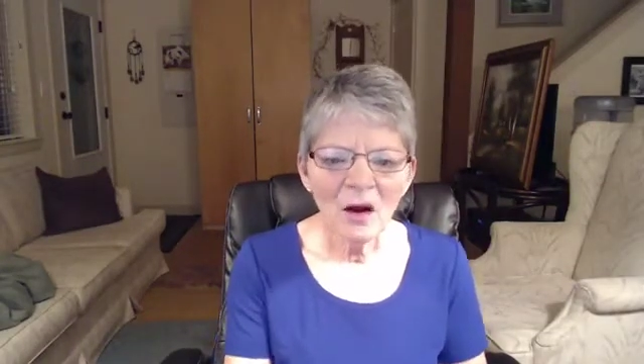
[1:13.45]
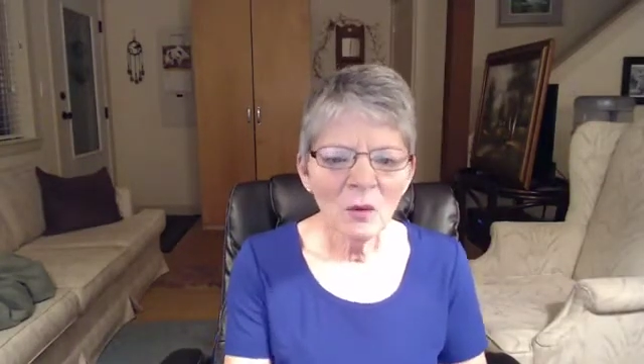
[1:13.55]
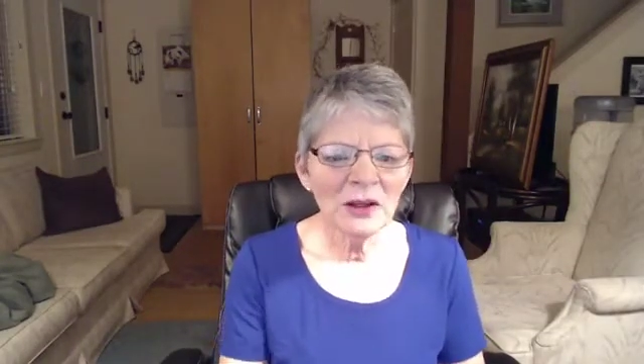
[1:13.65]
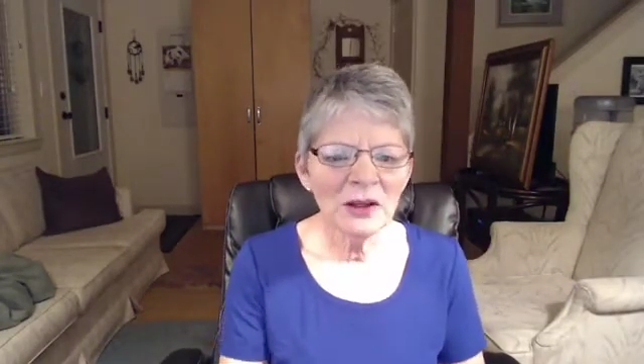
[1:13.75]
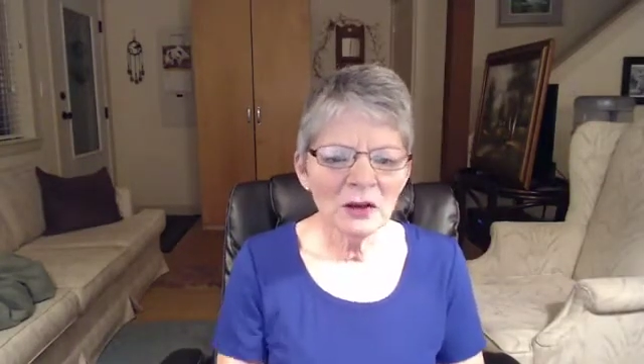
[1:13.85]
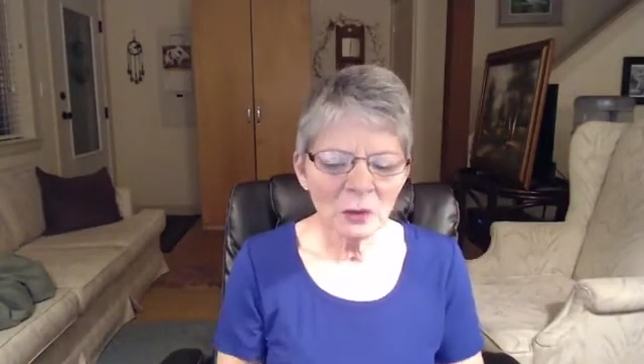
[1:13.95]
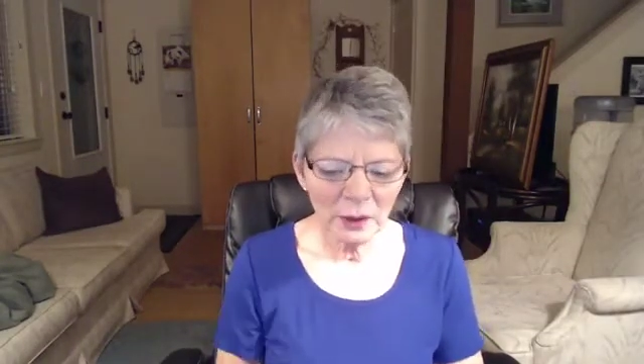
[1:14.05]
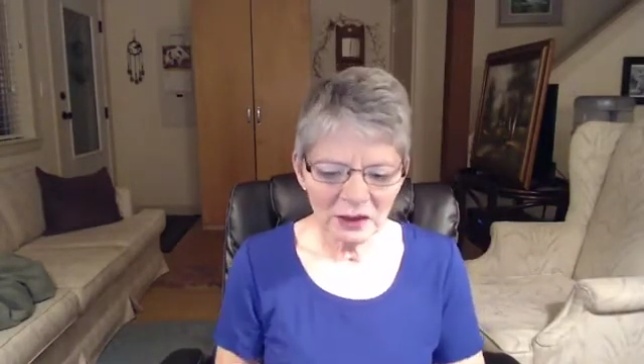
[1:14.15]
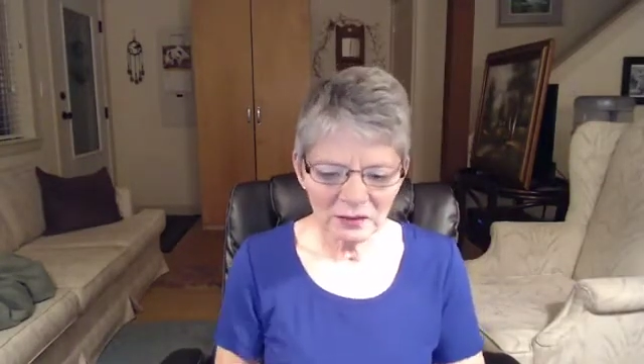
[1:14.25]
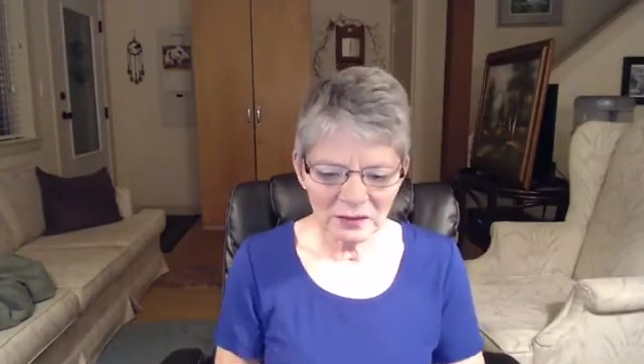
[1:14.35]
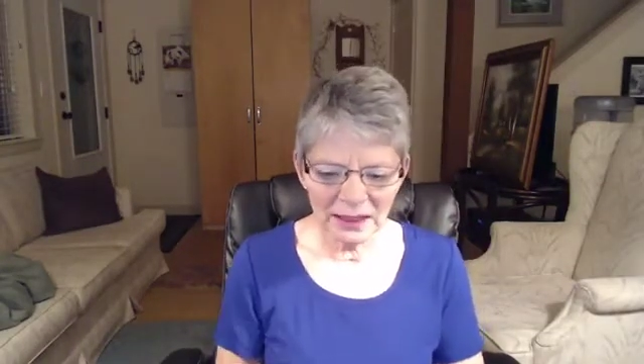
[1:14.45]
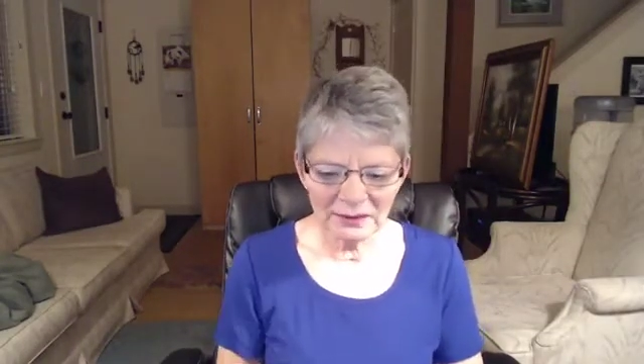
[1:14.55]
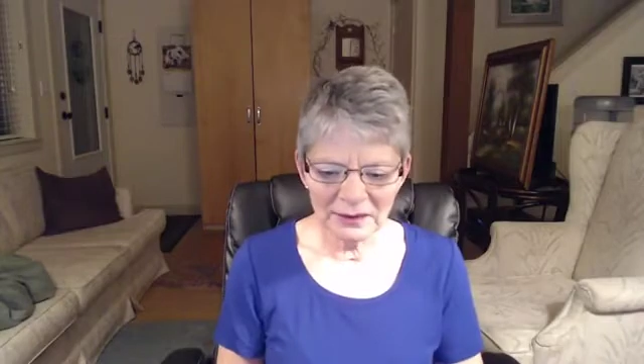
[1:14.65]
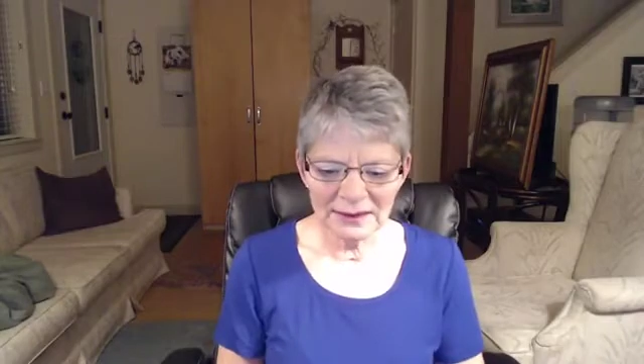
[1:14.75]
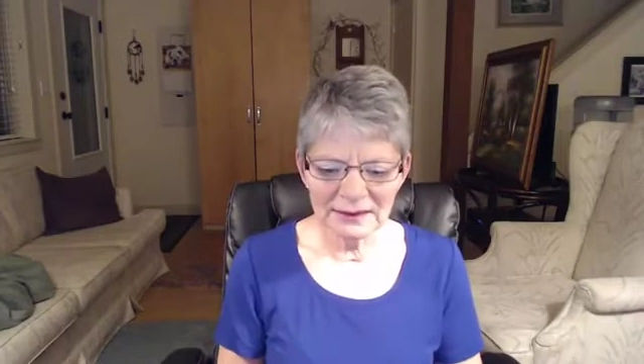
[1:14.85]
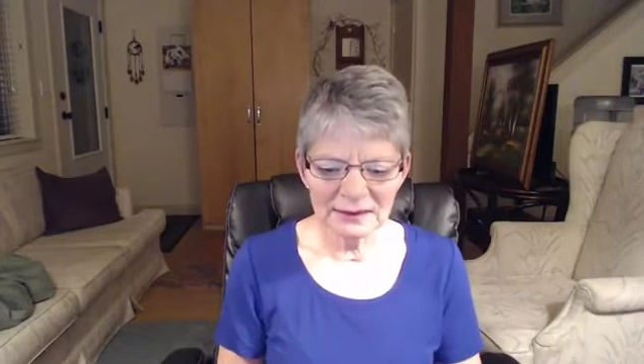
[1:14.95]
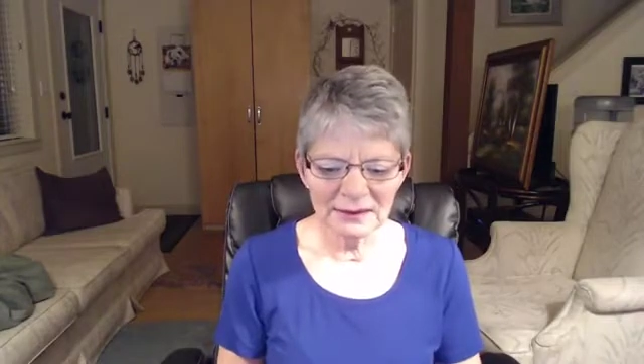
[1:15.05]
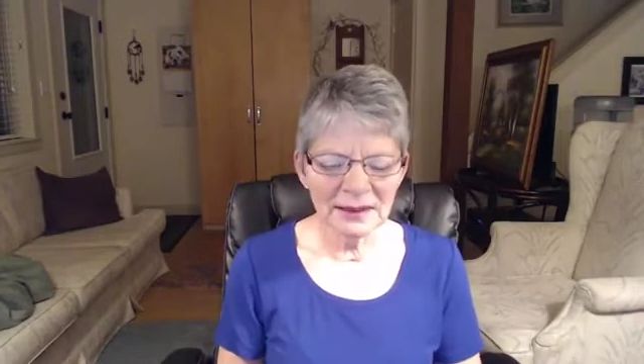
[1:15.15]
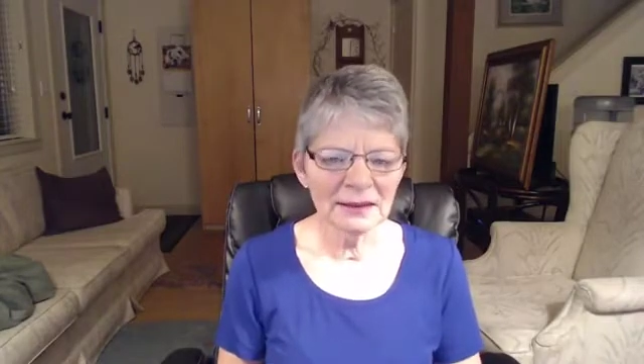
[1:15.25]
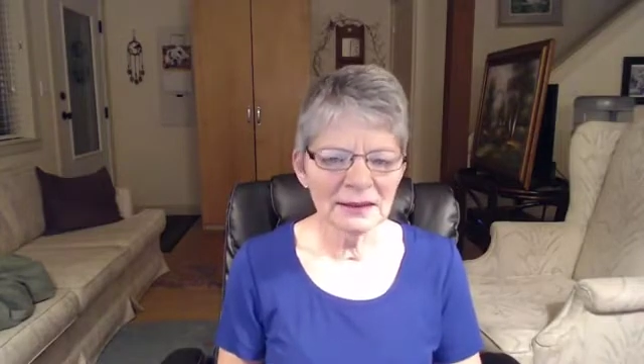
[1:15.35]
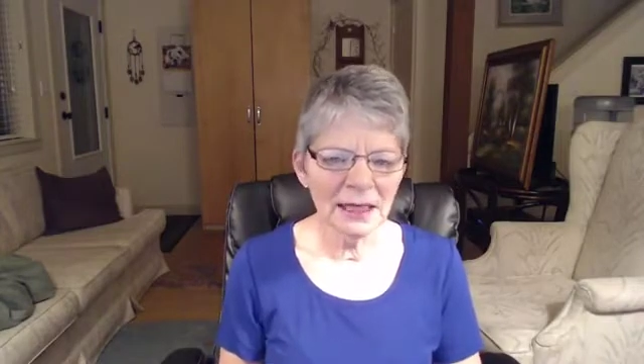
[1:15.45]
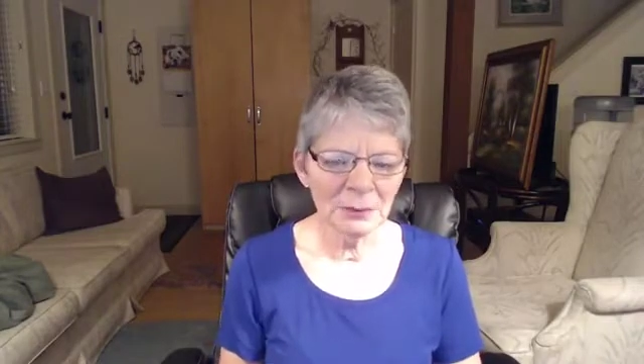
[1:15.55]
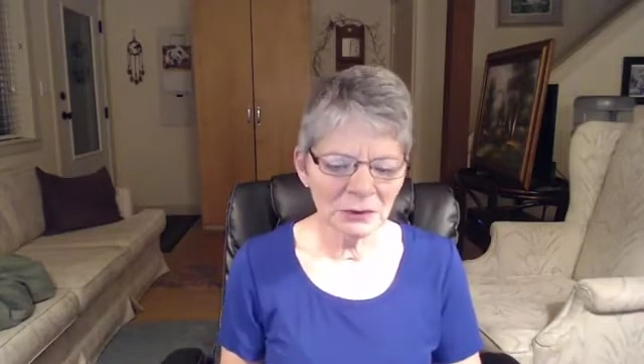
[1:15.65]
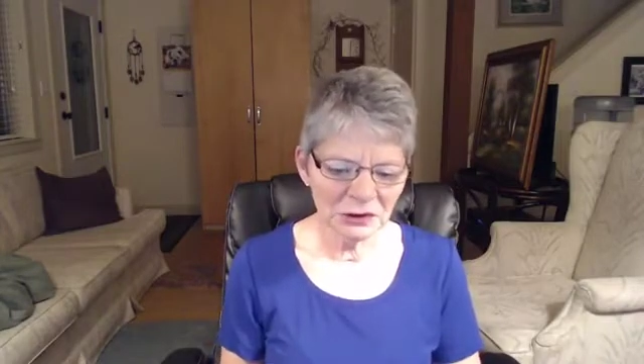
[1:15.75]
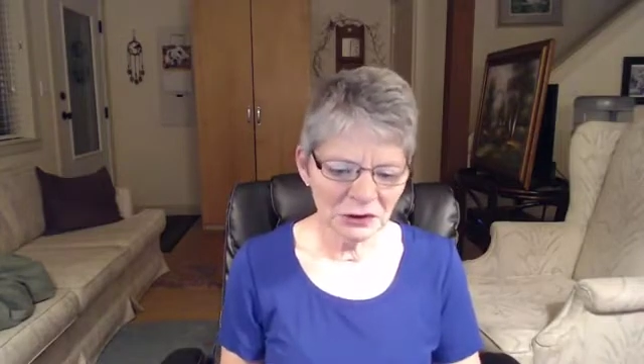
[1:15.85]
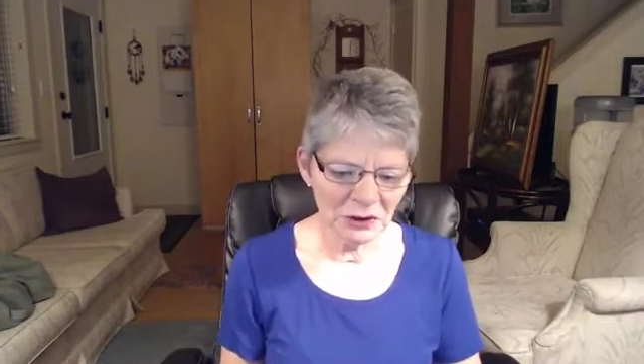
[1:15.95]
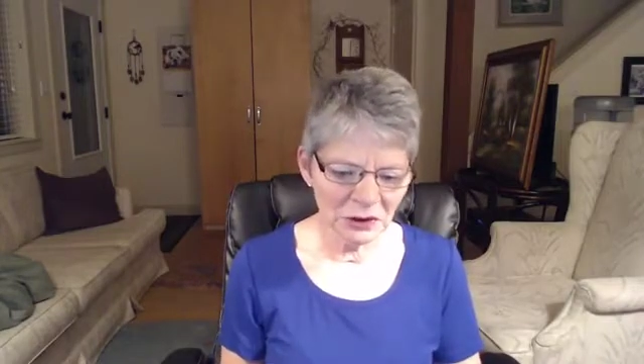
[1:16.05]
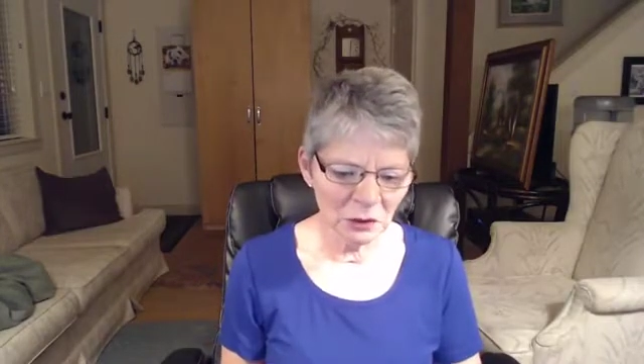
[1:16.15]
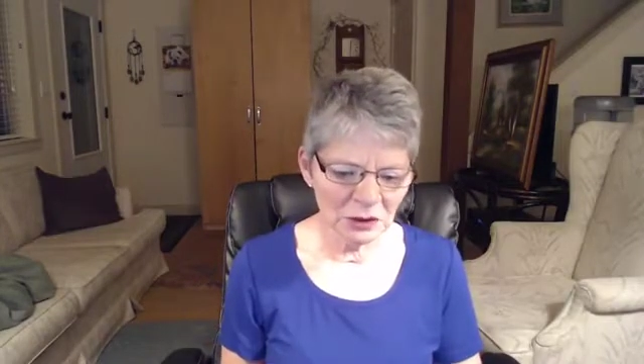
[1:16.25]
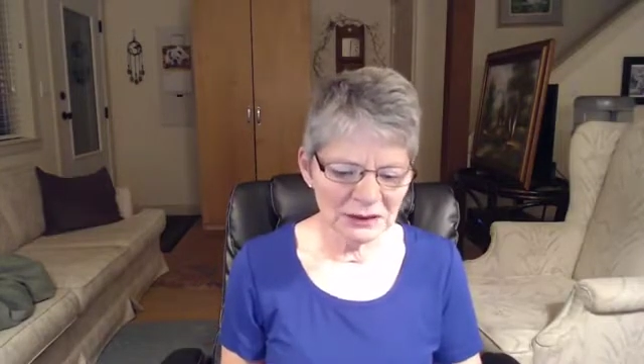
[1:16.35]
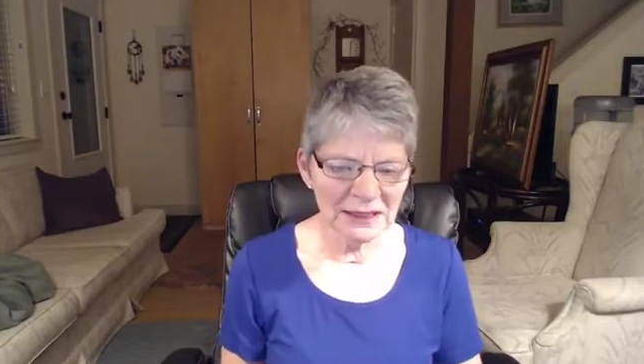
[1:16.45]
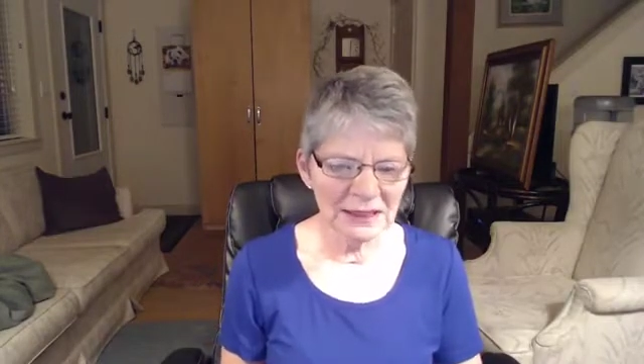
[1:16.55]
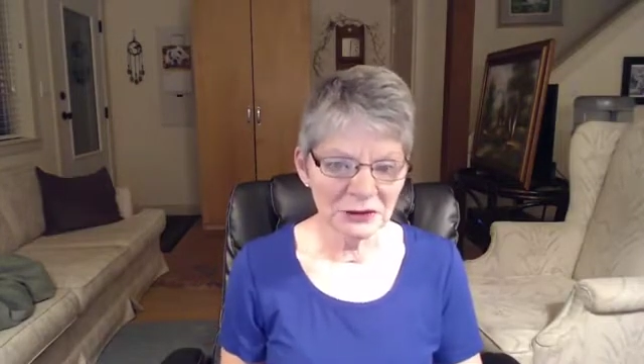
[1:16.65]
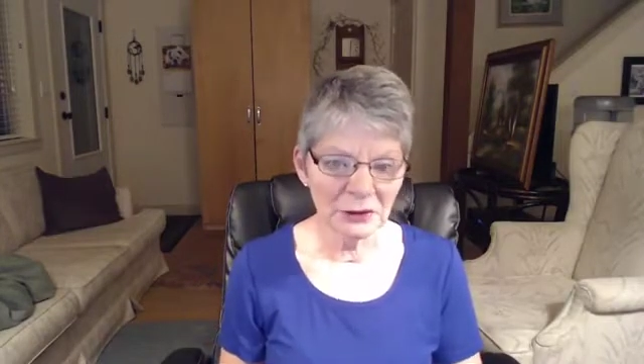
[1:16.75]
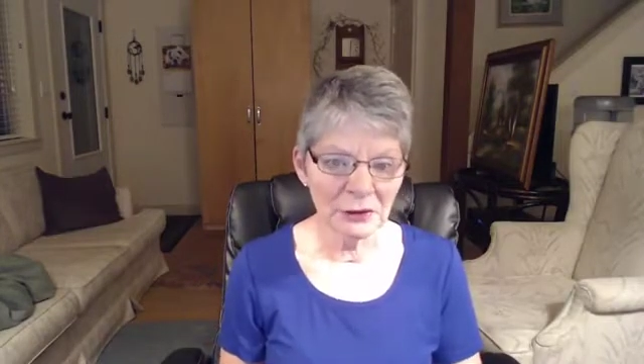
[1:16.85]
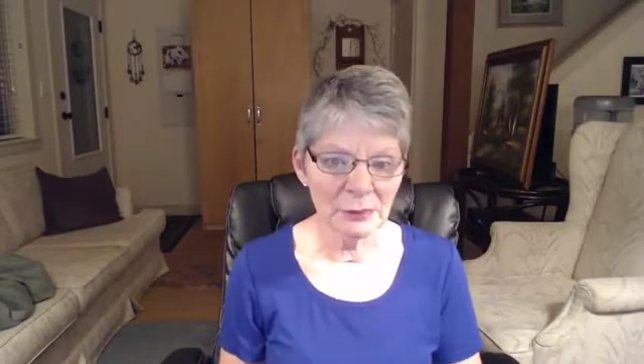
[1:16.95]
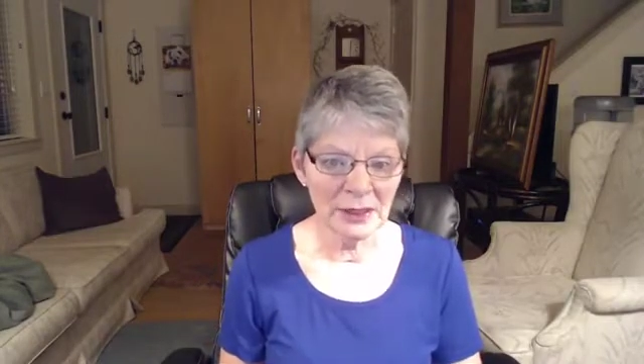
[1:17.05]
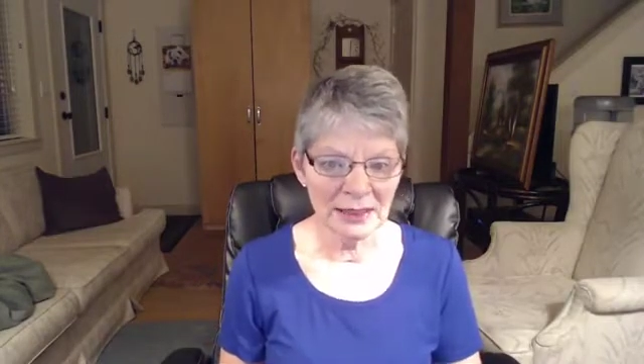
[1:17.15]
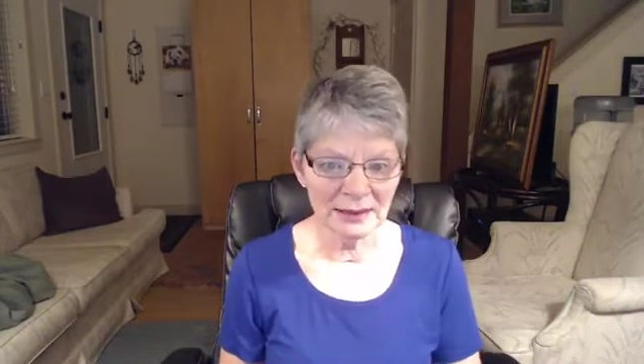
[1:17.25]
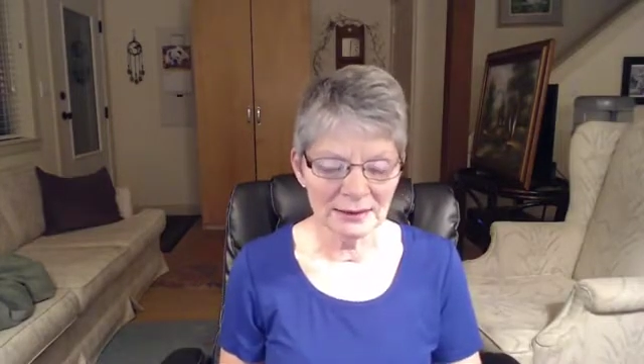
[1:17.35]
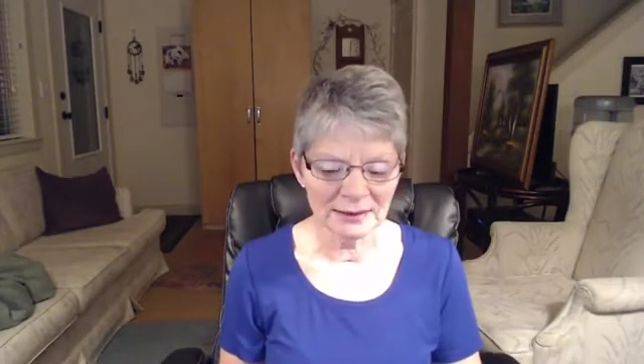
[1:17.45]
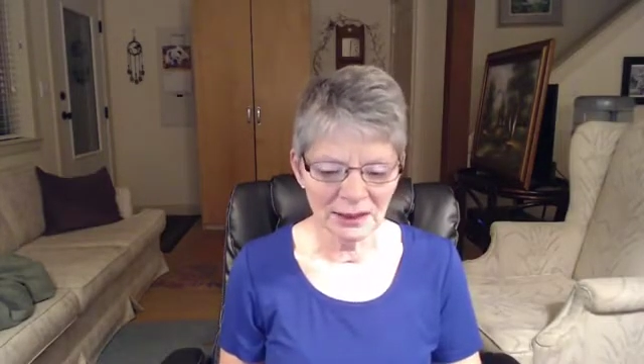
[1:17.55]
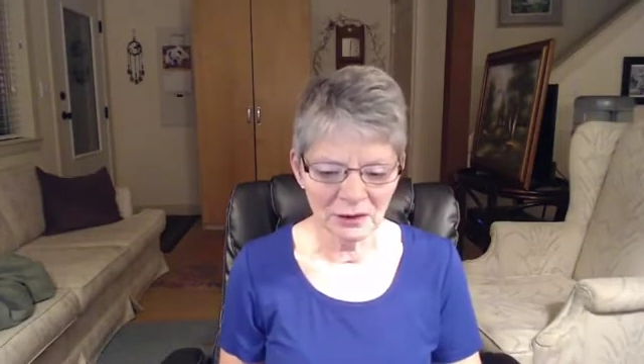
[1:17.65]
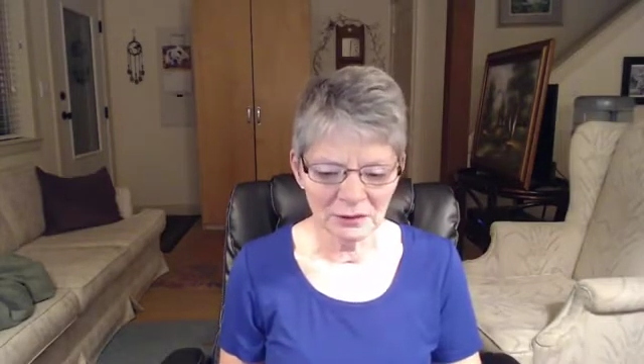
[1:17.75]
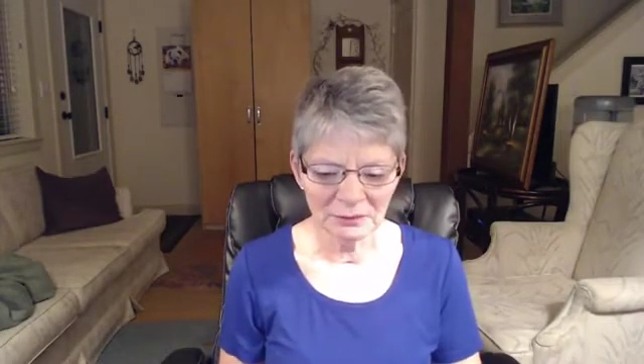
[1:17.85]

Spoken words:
When you're aware of life lessons, this enables you to notice history repeating itself.